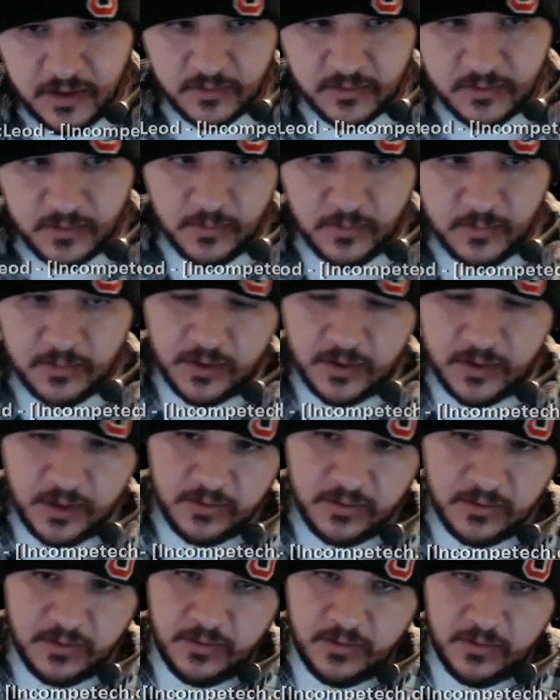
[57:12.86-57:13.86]
trouble to
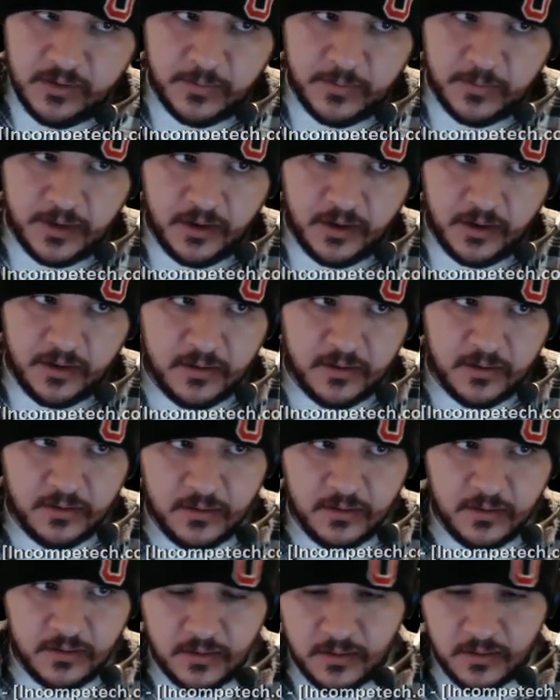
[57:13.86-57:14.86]
get to Gilly and back,
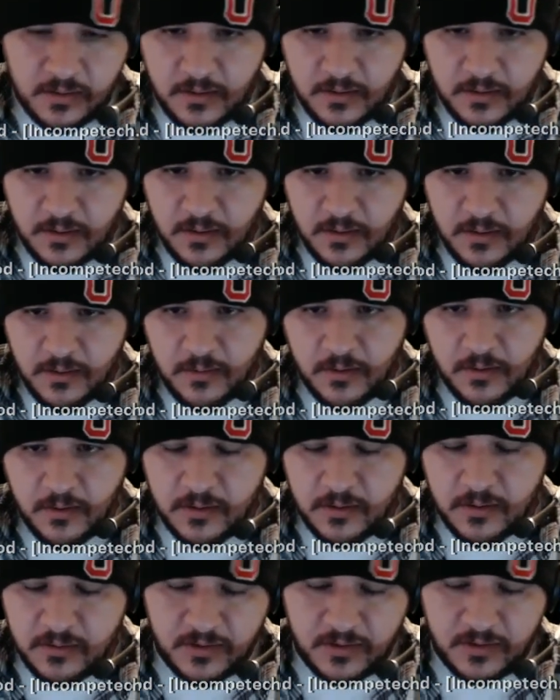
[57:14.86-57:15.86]
we're going
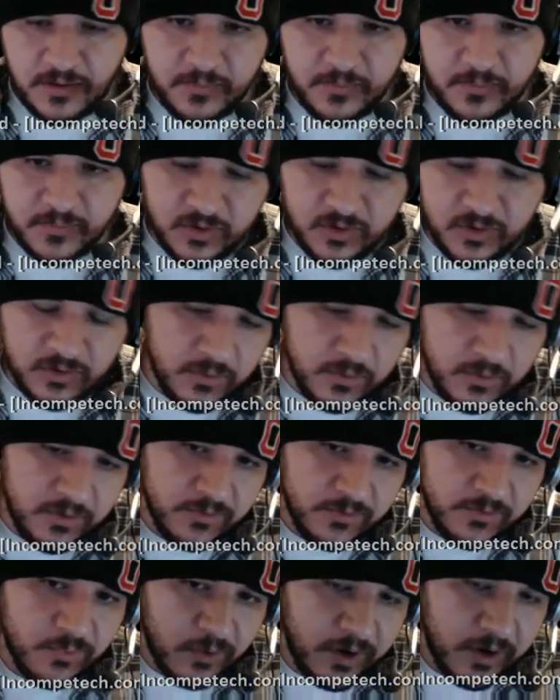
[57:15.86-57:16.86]
to just come
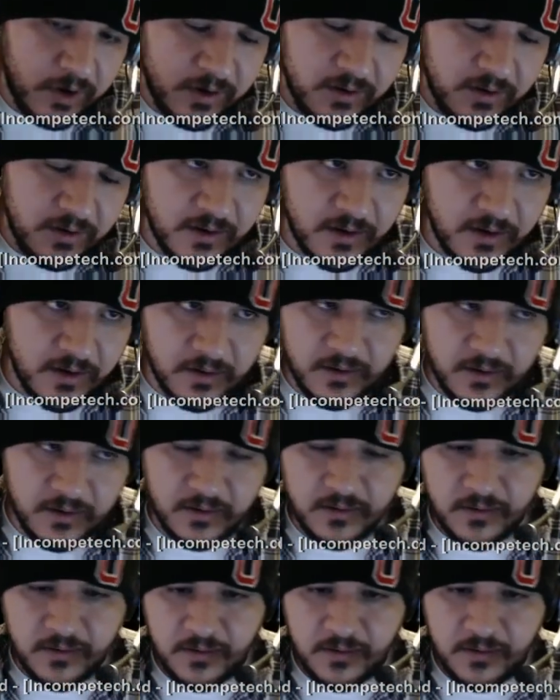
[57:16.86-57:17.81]
squeeze right in there.